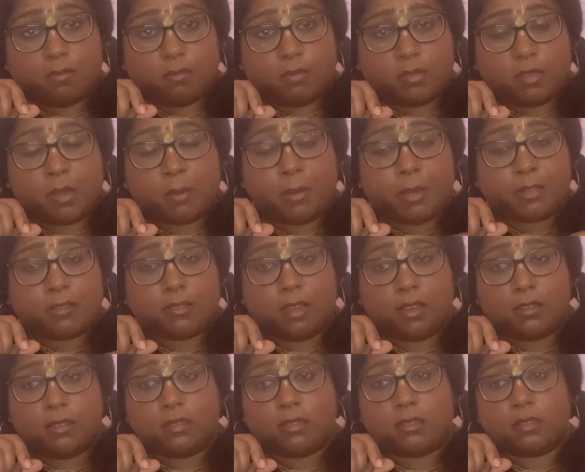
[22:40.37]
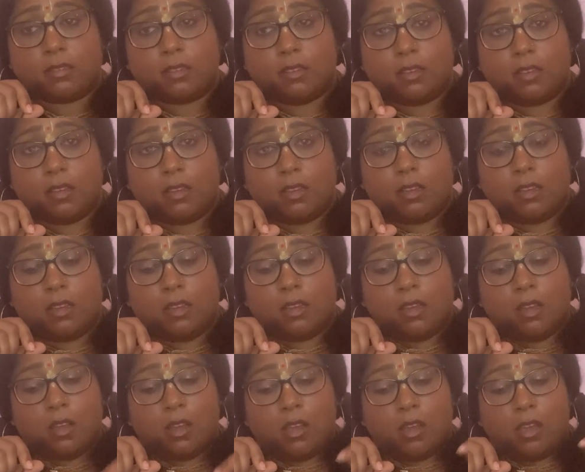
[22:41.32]
Does that make sense?
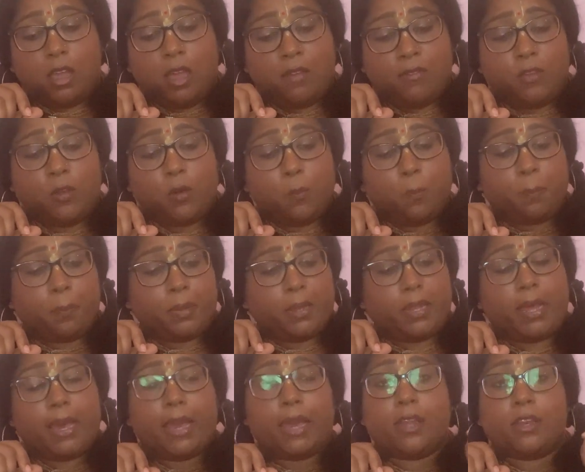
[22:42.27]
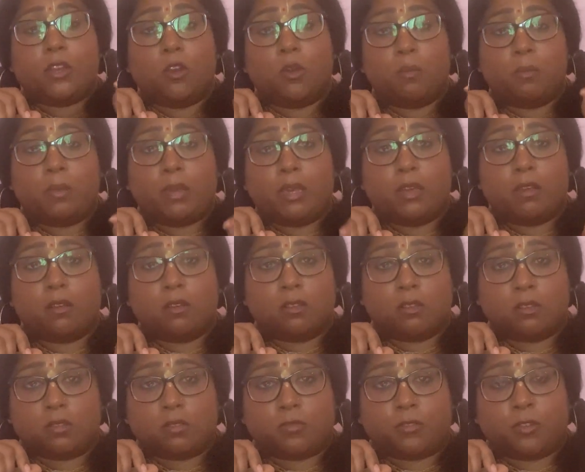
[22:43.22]
If you plan your
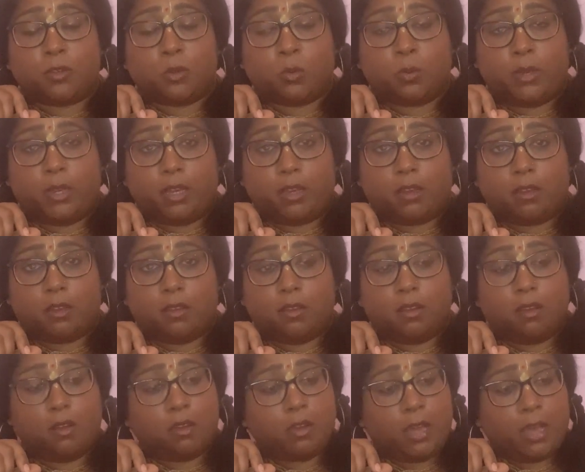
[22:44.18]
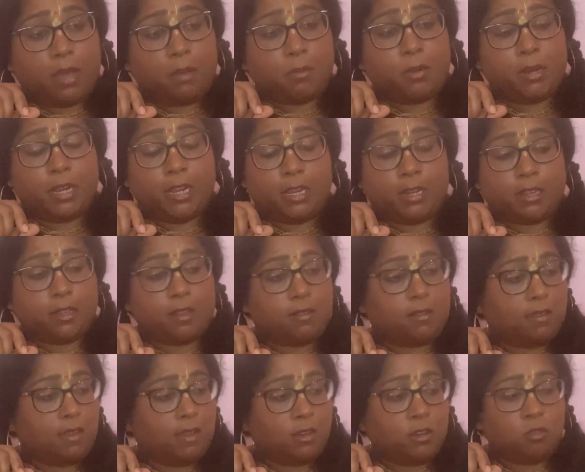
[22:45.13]
meals for the week, okay, I'm gonna eat
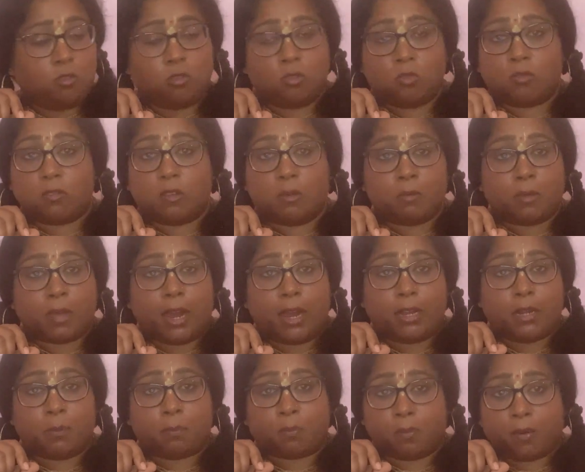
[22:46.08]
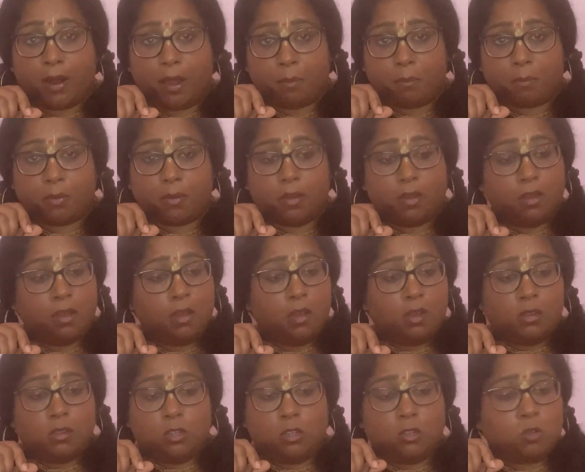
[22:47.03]
this, and you do some kind of prep,
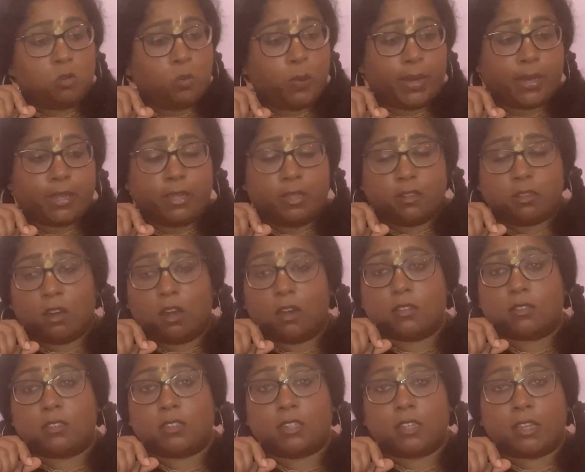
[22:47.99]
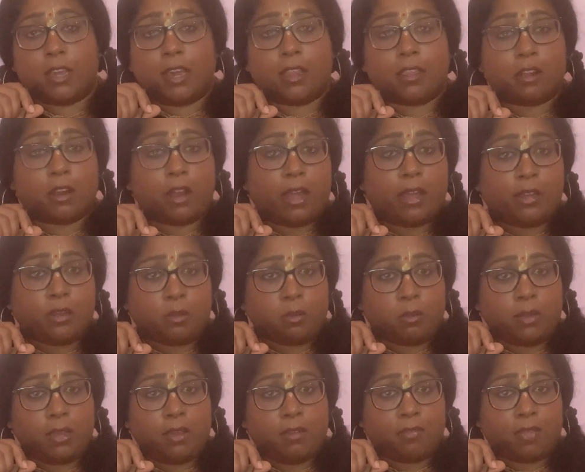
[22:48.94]
you quickly toss it together and you
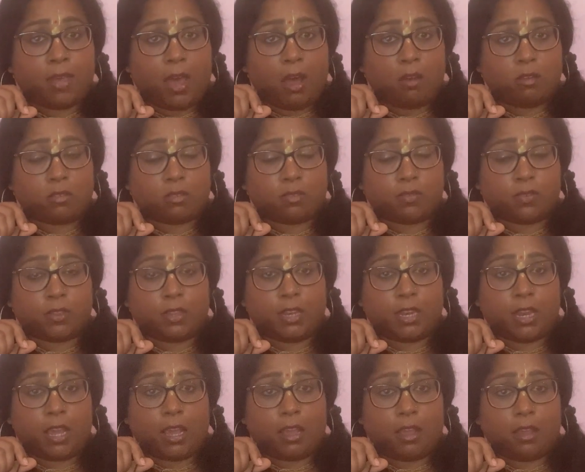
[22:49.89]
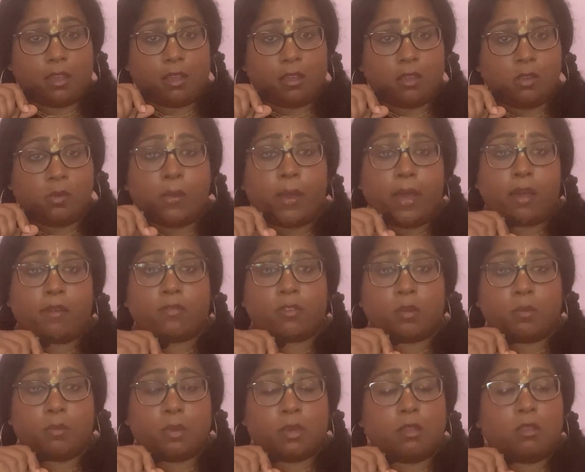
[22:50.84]
leave the house for the day. You have
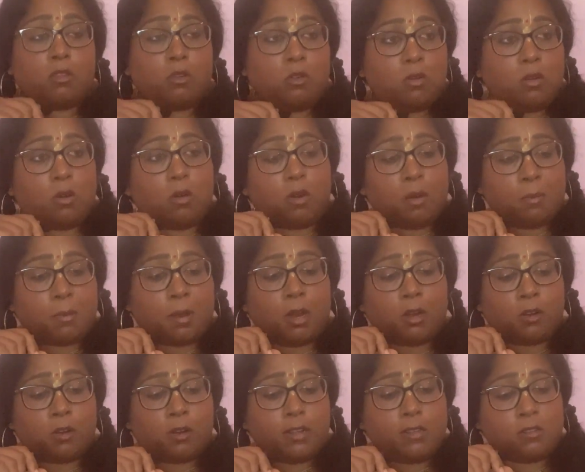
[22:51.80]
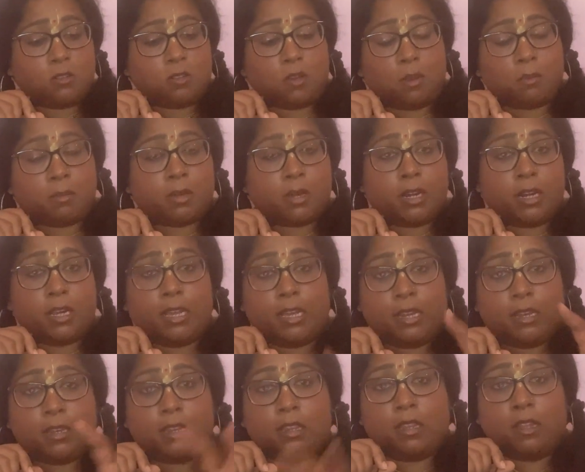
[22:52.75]
your meal, you know, I'm hungry, so I'm going to
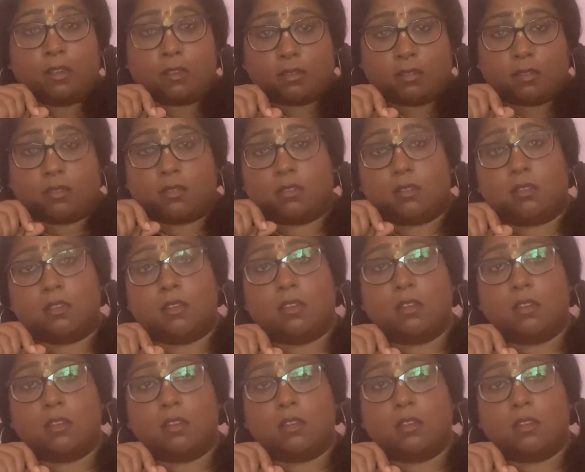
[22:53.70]
eat this.